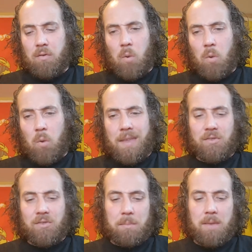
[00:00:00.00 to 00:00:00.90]

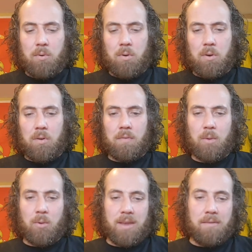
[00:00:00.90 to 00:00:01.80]
1,000 people, they
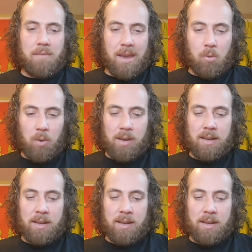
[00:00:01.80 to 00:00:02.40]
were evacuated.